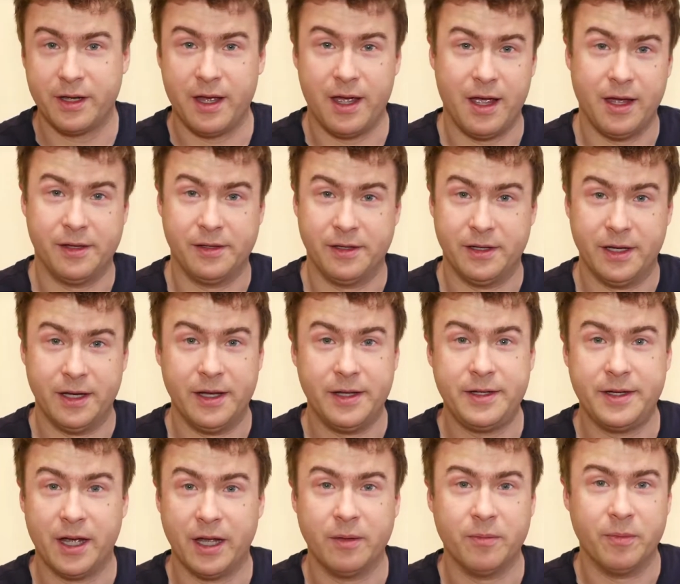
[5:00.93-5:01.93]
And it
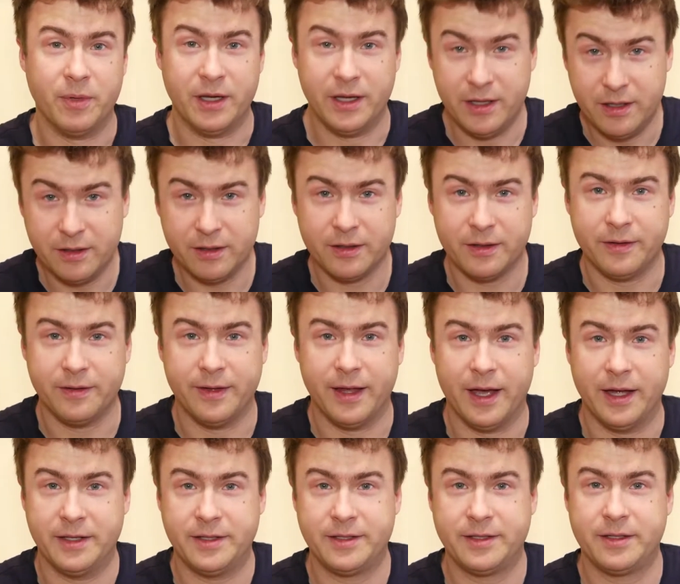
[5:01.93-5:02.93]
can be
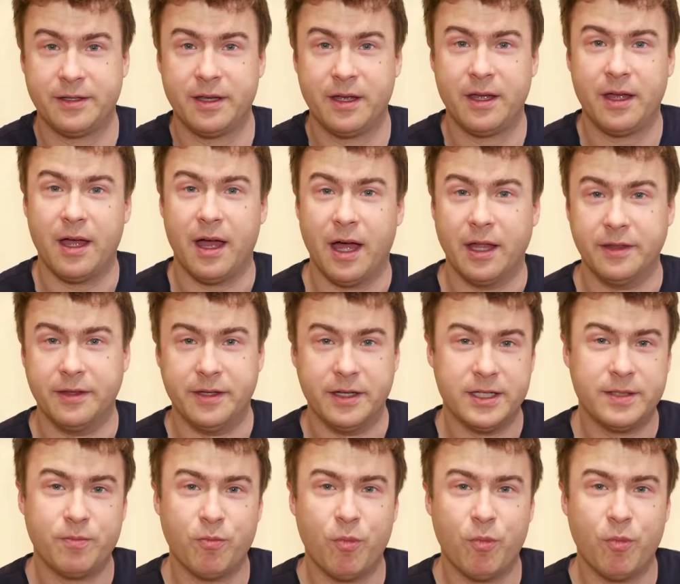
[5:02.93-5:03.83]
that at this